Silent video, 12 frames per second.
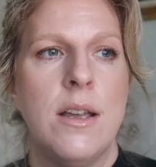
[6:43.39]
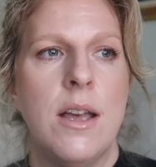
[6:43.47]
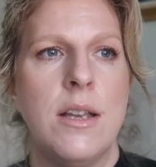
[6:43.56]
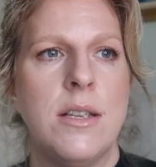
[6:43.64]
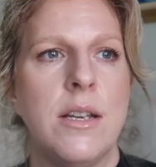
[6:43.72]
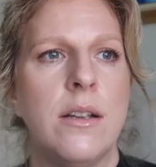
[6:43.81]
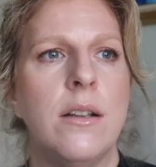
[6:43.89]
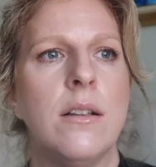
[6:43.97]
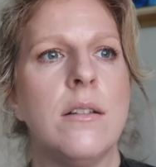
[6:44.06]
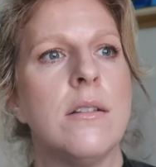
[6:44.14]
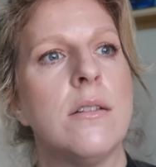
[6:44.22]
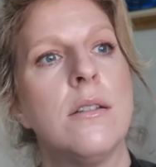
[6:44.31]

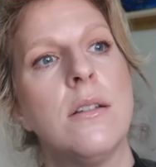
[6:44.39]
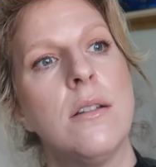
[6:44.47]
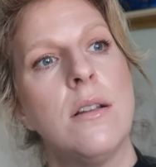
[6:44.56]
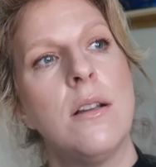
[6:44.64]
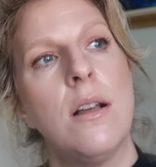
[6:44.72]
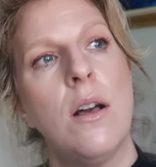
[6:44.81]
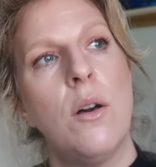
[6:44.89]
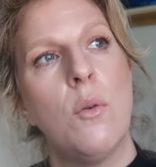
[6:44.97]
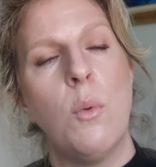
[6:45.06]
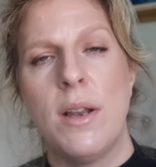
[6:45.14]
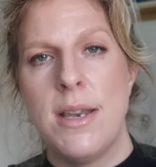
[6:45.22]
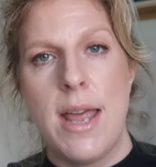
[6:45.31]
until uh,
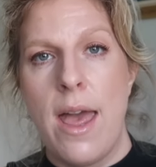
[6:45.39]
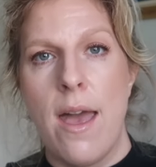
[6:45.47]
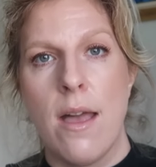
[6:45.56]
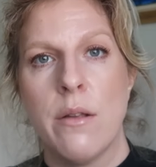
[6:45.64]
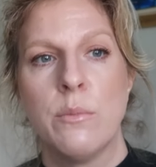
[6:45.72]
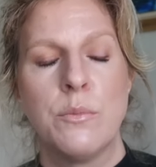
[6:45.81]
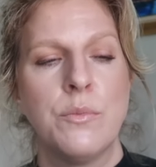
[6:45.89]
one day.